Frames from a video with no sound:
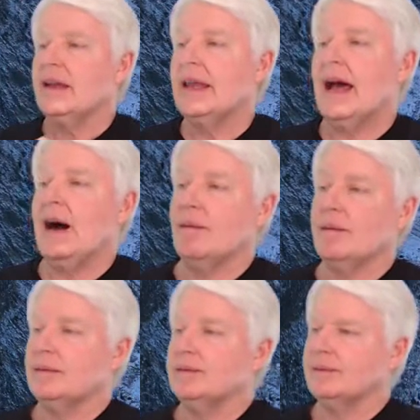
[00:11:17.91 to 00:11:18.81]
Now,
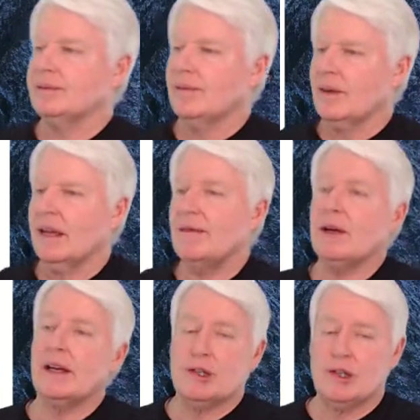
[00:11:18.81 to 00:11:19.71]
if
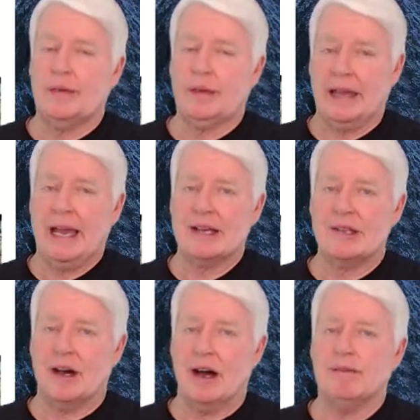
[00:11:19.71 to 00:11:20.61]
you're going to shut the
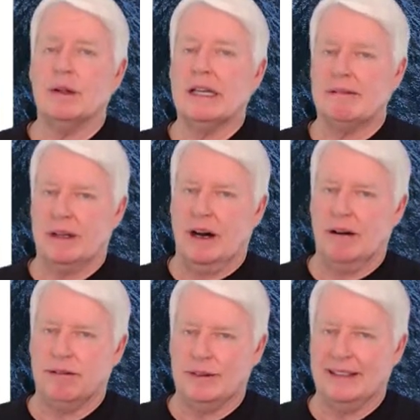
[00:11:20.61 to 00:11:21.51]
gas off, leave it
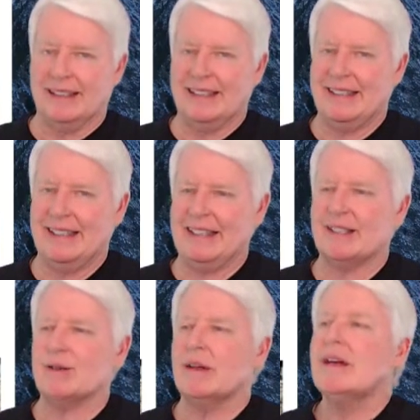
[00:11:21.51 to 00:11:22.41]
off, okay,
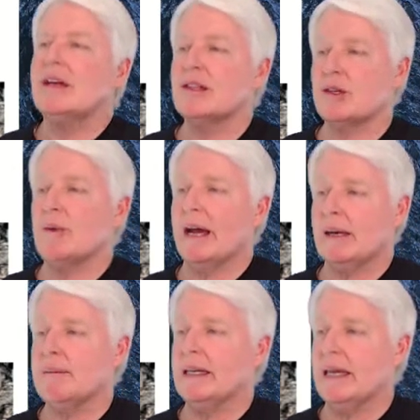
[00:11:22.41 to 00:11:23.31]
is the
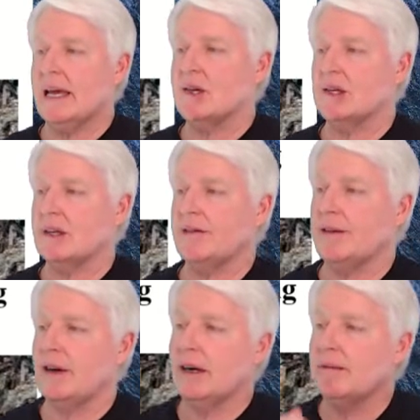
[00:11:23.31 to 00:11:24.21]
recommendation
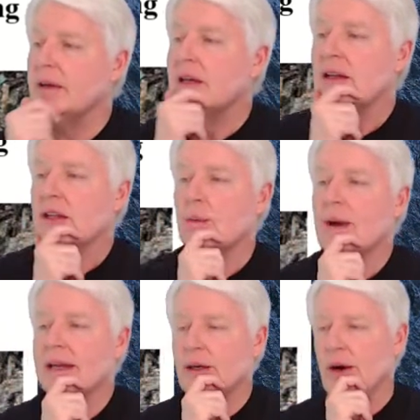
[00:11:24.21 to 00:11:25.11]
from the
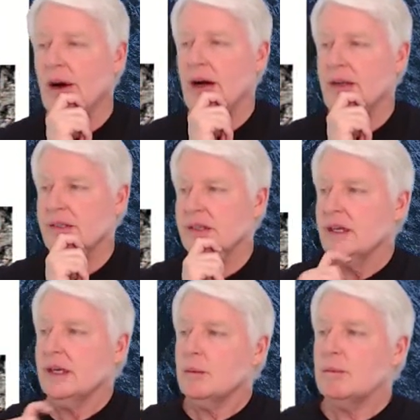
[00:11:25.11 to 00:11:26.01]
Red Cross.
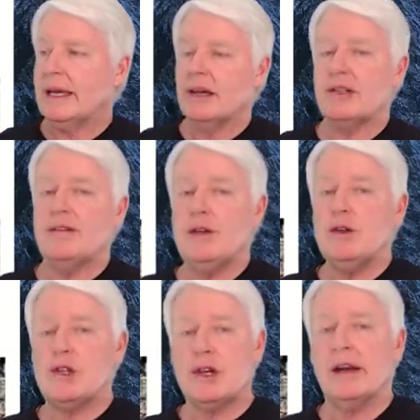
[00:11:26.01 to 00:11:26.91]
Because if
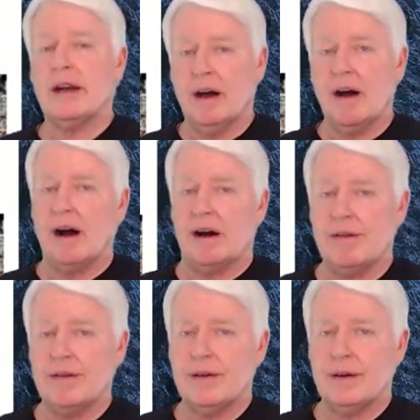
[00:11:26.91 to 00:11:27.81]
you shut it
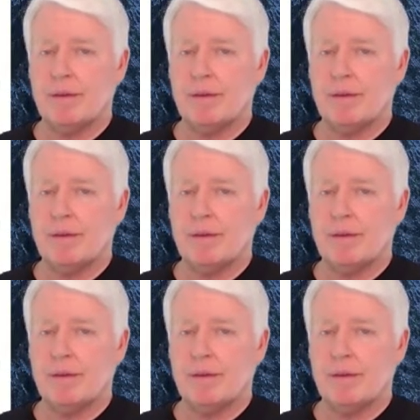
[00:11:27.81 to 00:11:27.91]
off,